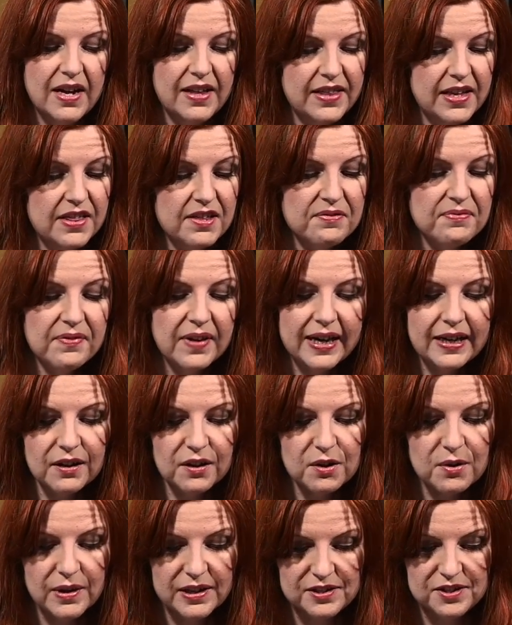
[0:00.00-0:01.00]
Then the final
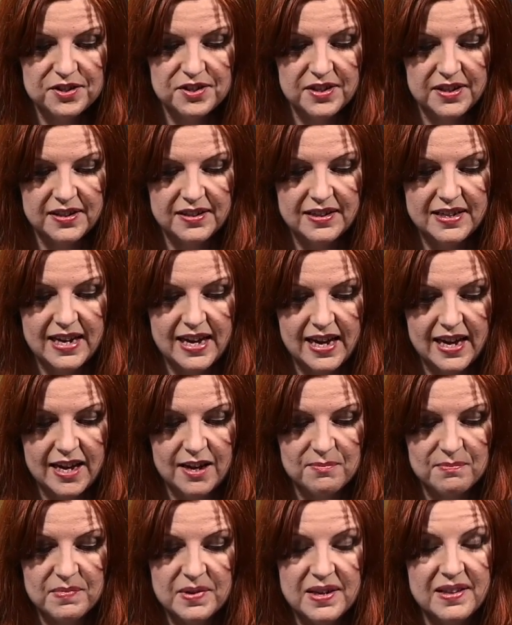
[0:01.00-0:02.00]
question
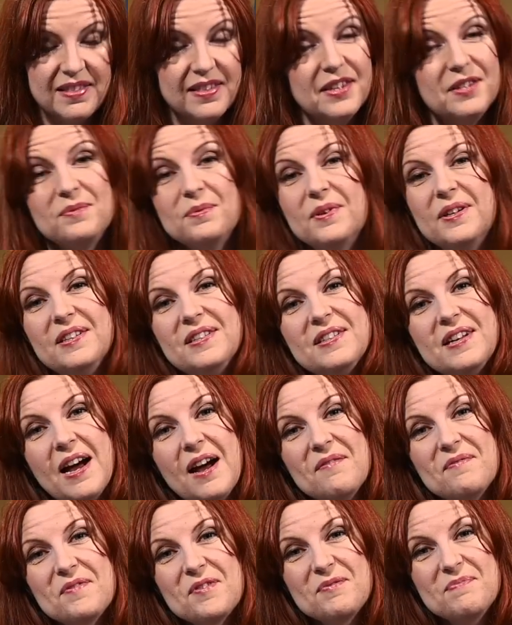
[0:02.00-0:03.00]
came, this one is
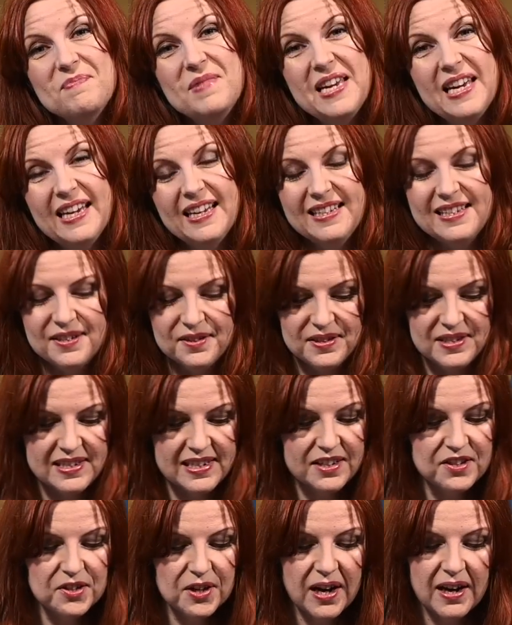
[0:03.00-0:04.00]
not for me. So
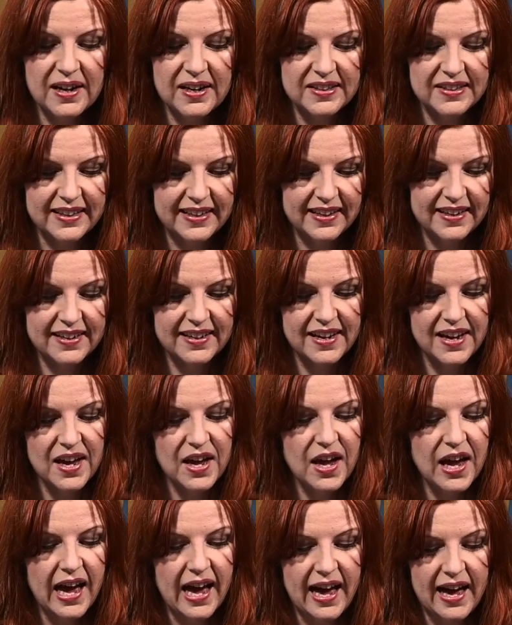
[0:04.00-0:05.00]
Stitchaholic
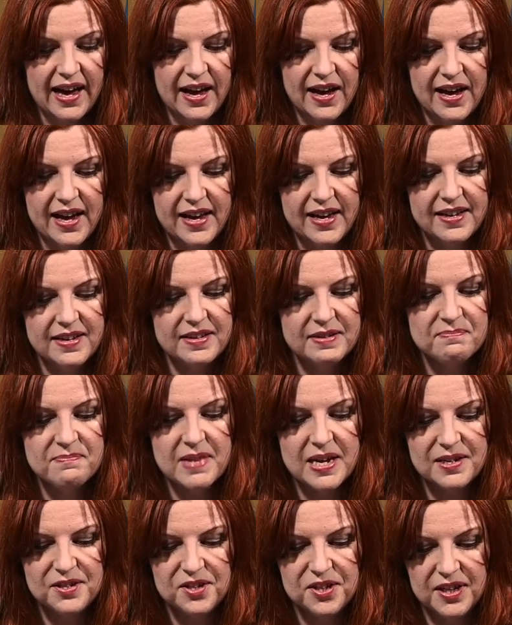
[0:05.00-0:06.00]

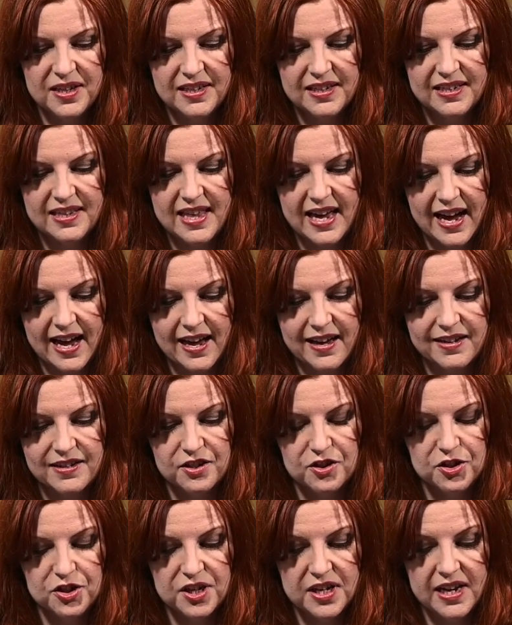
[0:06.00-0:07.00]
mentioned that
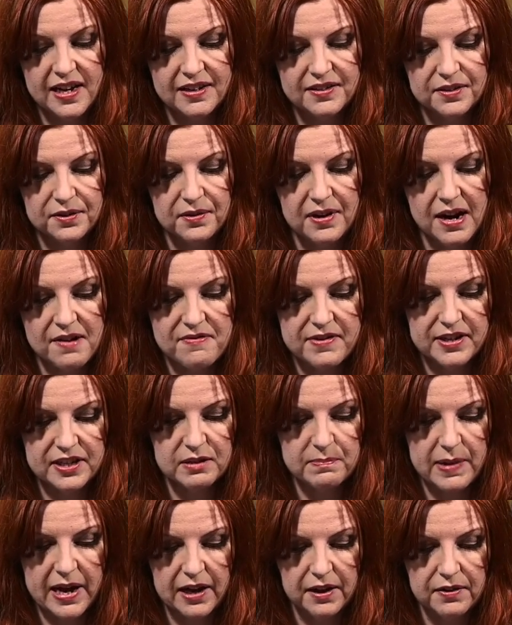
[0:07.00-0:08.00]
she has a
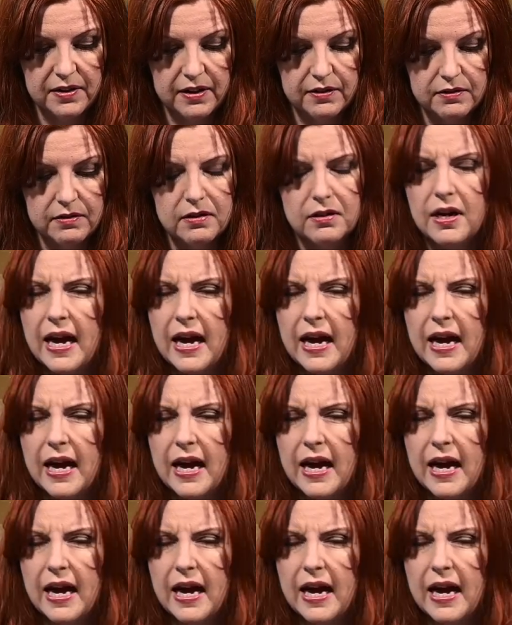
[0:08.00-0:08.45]
graphics background.